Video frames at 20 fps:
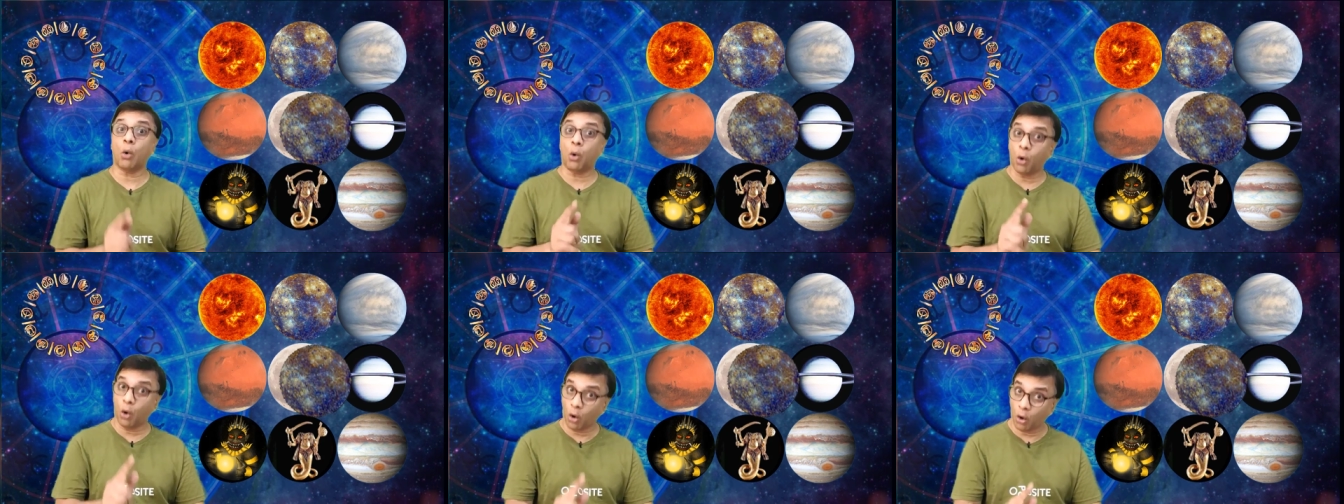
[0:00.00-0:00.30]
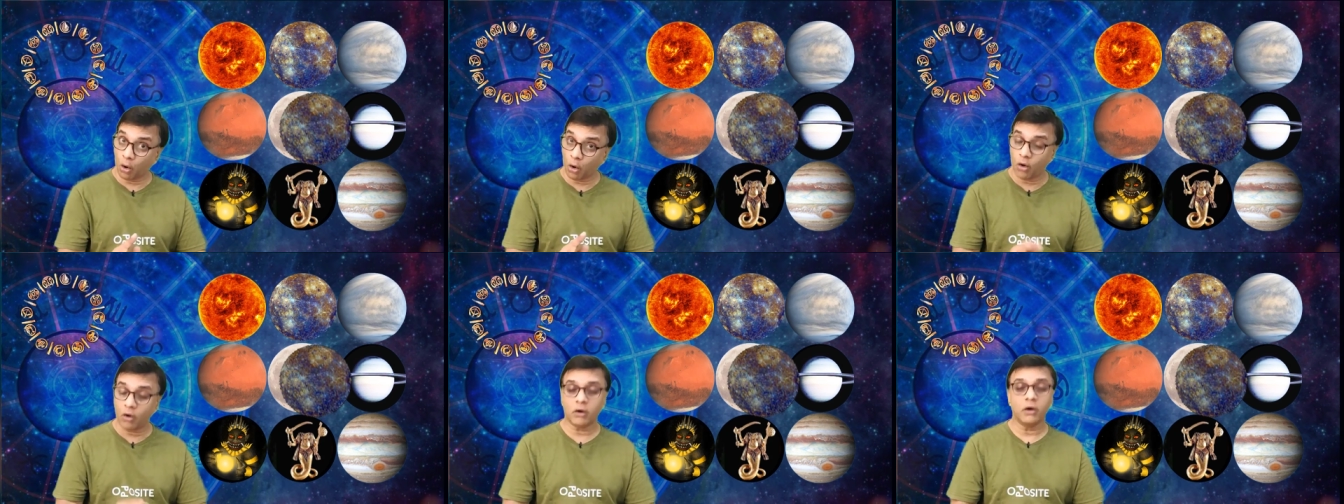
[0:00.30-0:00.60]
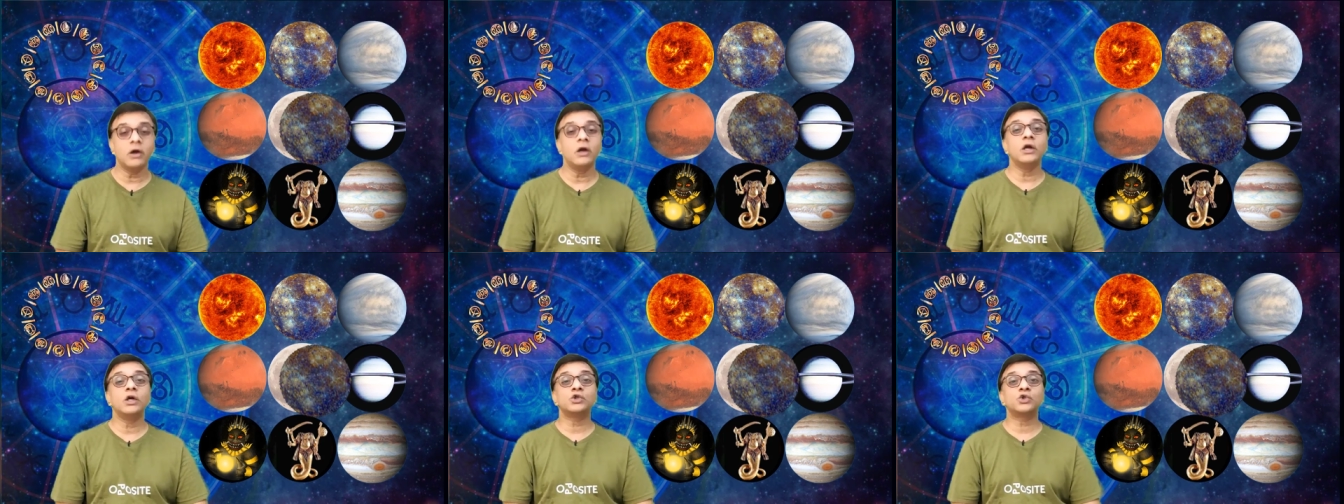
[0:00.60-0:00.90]

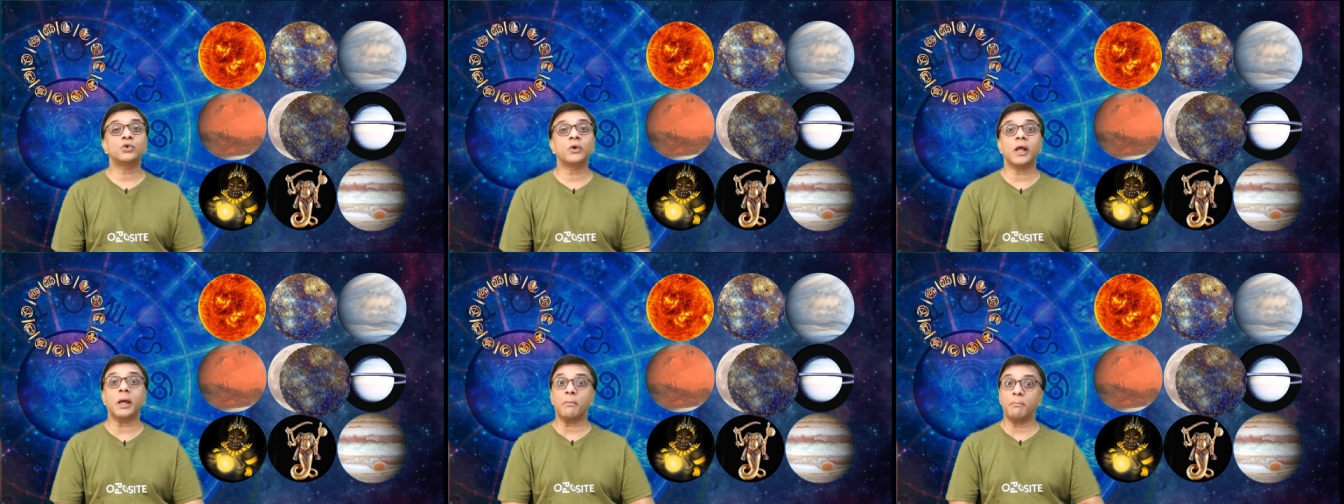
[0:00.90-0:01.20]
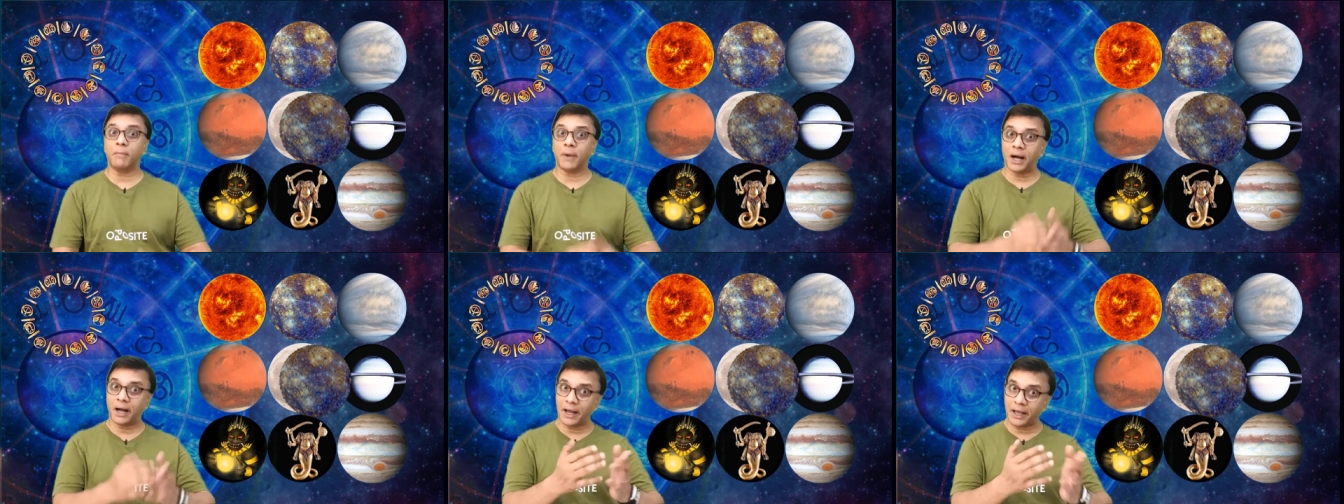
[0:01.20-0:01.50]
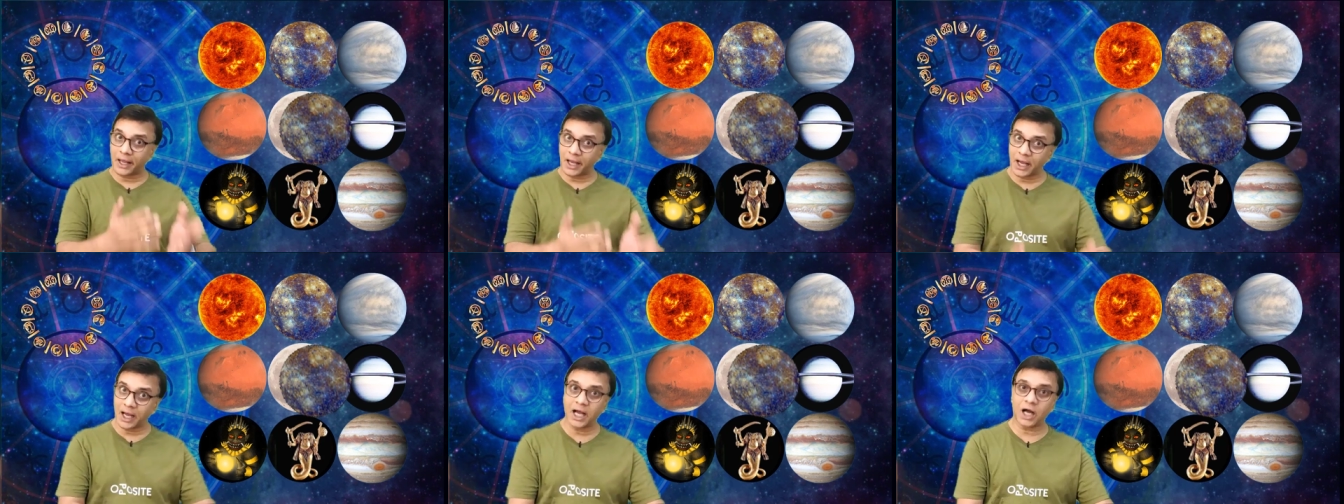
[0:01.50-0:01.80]
Or should I
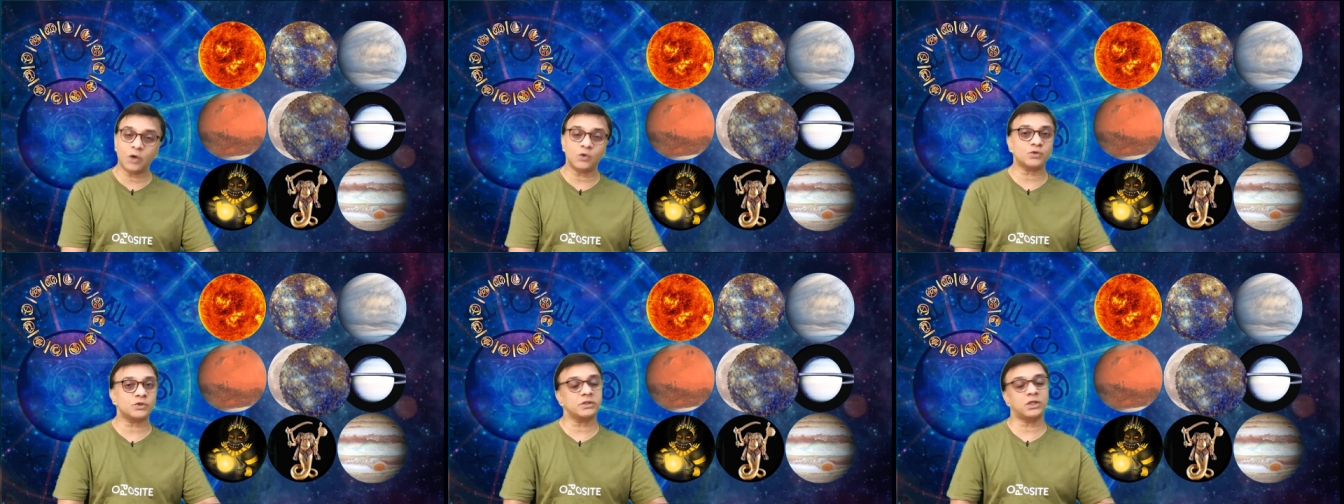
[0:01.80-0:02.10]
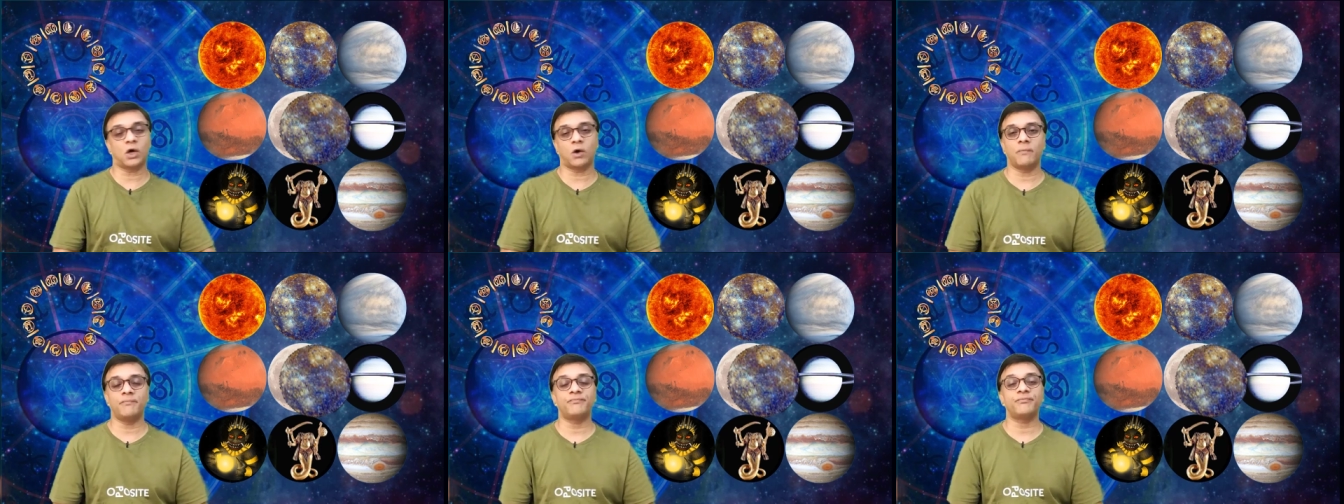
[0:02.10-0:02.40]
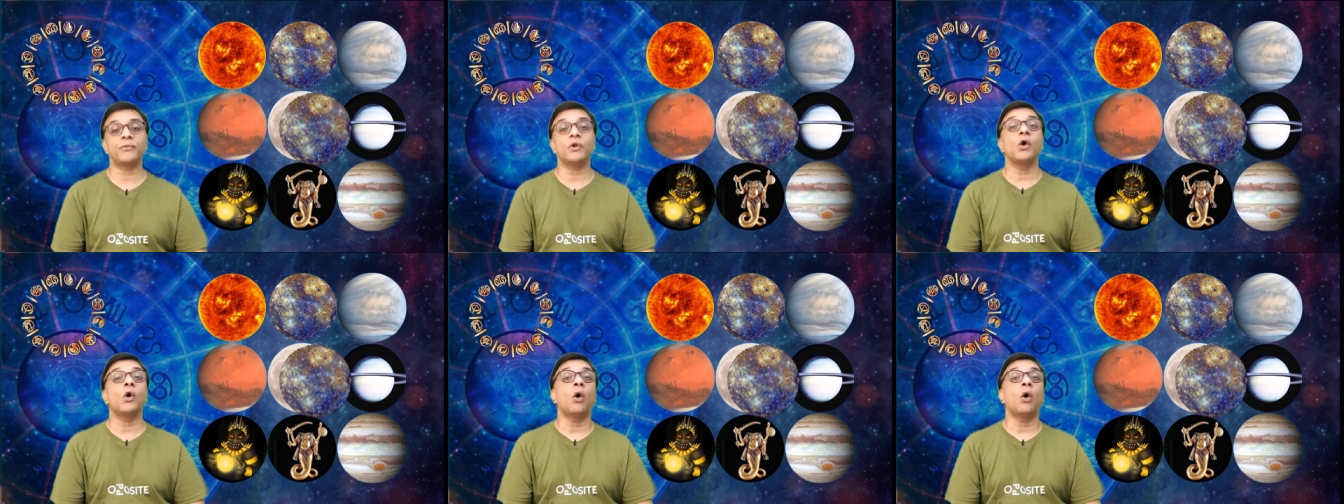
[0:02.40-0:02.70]
buy a house now?